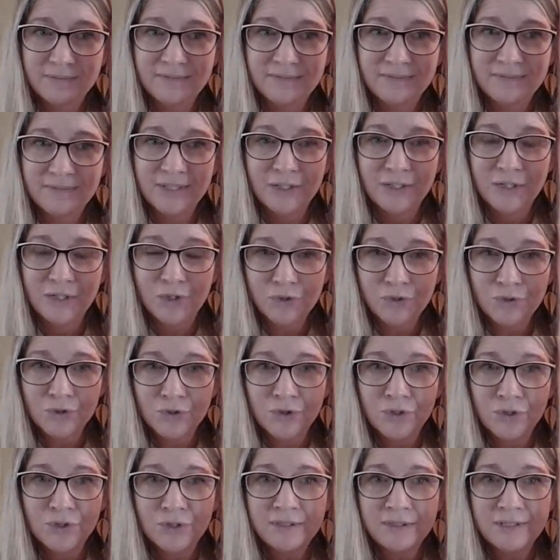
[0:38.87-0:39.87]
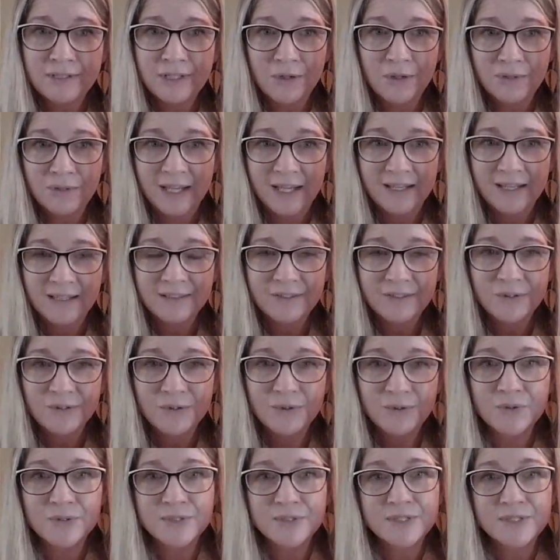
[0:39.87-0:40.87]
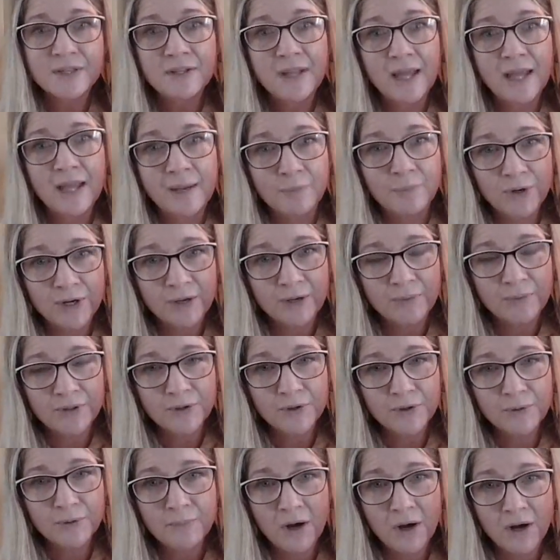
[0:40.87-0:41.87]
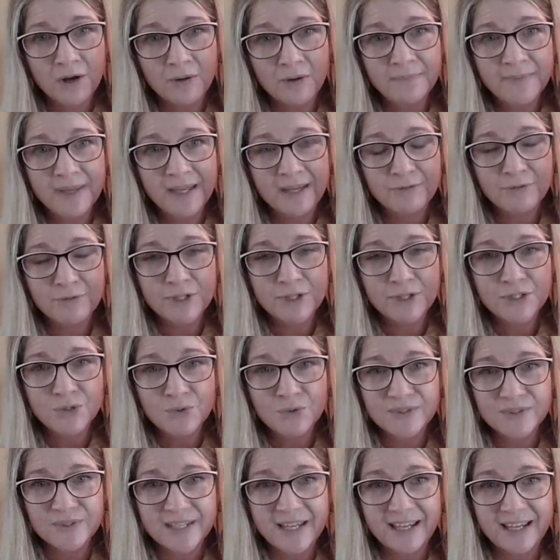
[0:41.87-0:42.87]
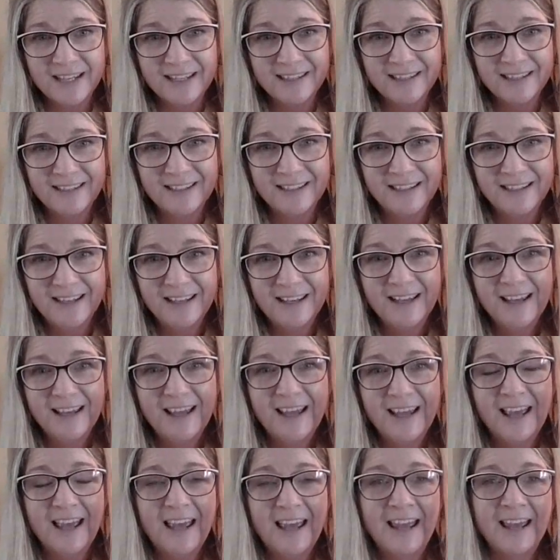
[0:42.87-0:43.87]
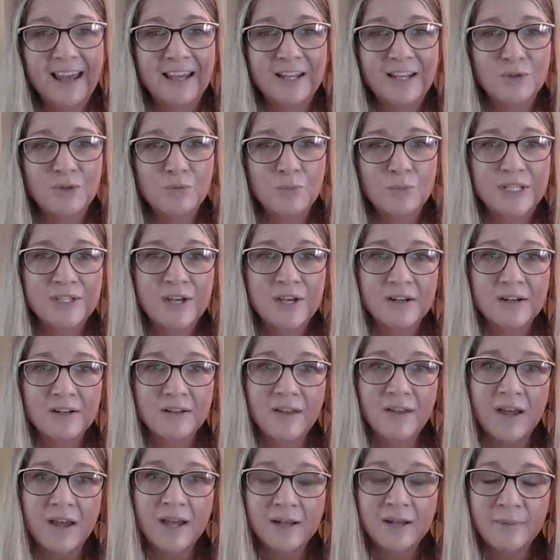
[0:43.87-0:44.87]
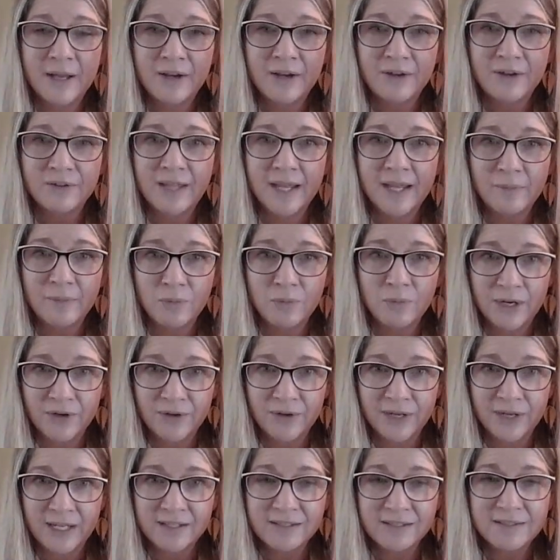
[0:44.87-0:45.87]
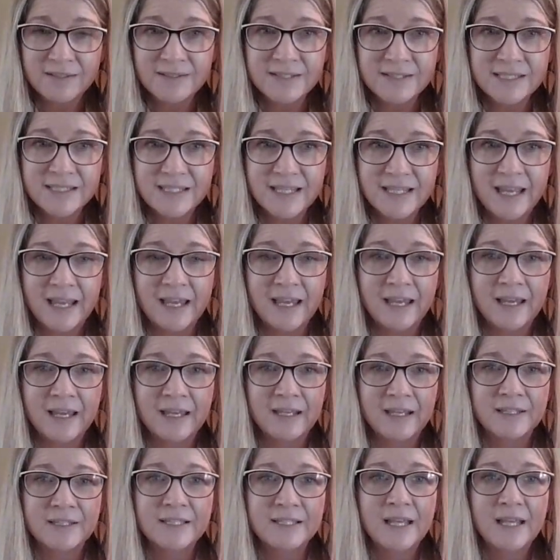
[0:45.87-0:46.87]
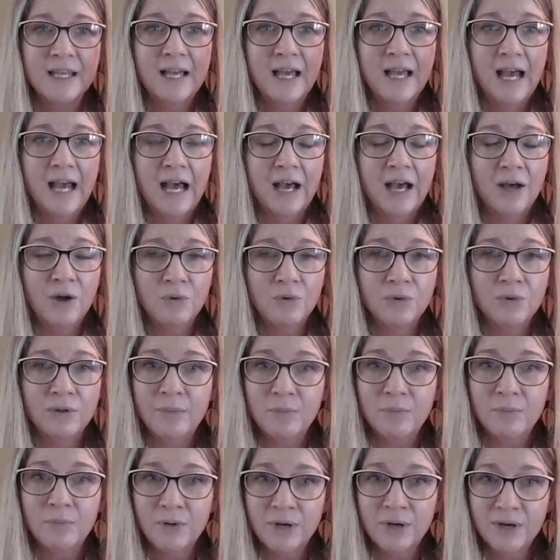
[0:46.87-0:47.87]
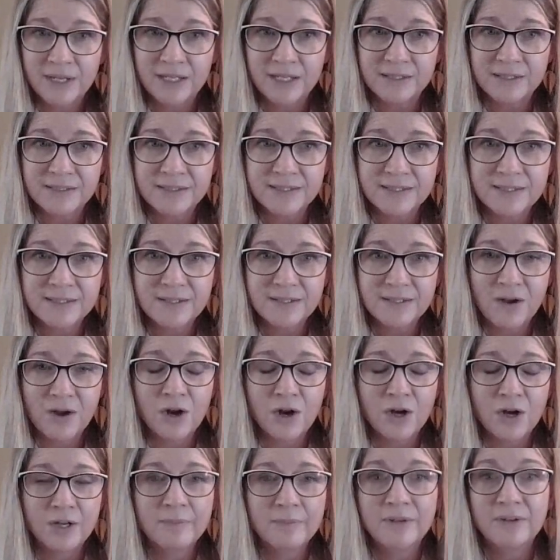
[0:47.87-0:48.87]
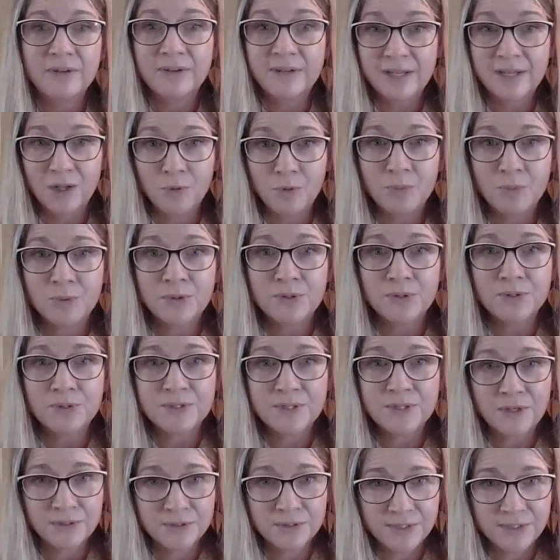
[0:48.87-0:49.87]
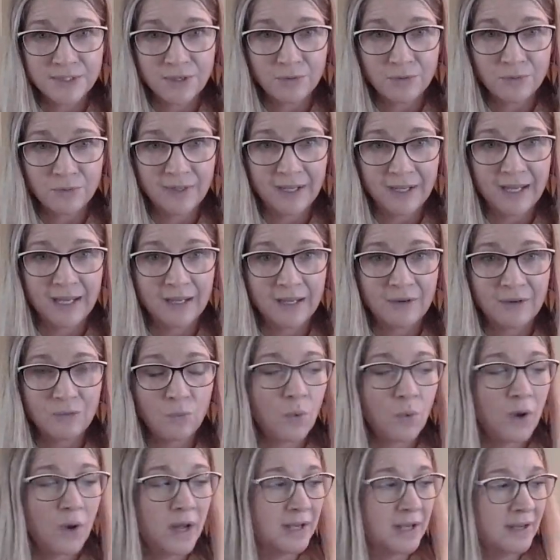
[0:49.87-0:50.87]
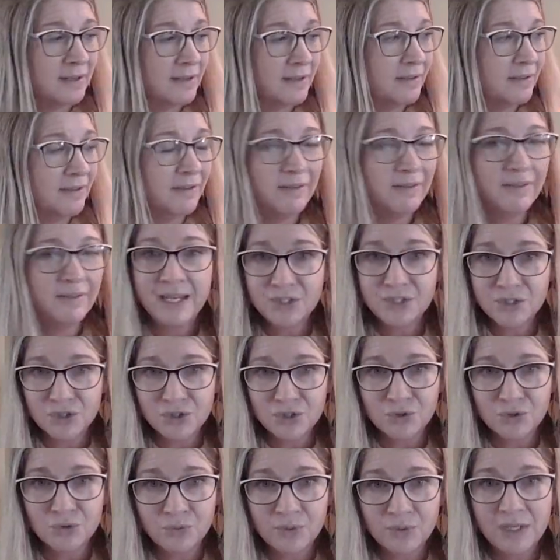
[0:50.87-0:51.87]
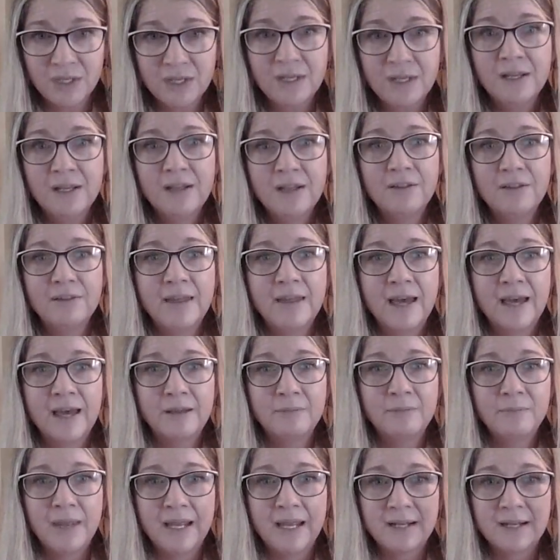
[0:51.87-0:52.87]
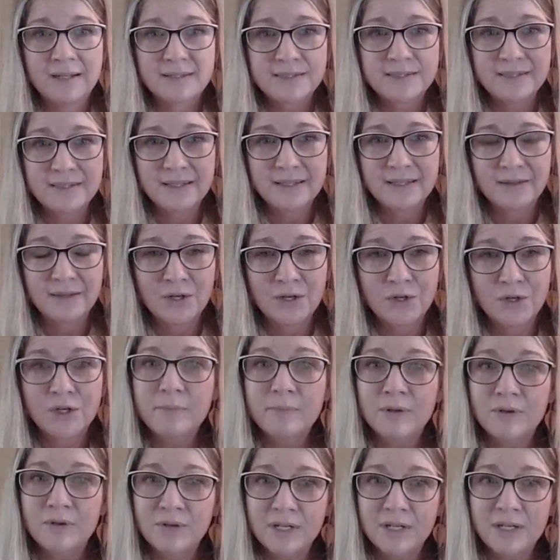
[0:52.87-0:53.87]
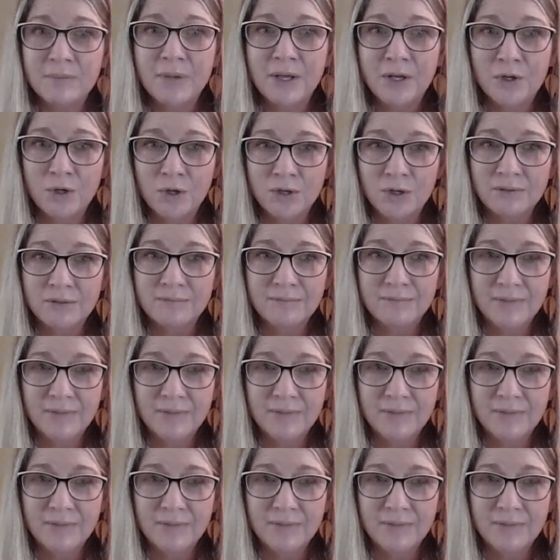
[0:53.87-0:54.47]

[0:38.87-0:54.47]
the little girl, Lola, who goes to the library with her mom every Tuesday. And we talked a lot about librarians and how librarians are community helpers also, and what they do that makes their community a better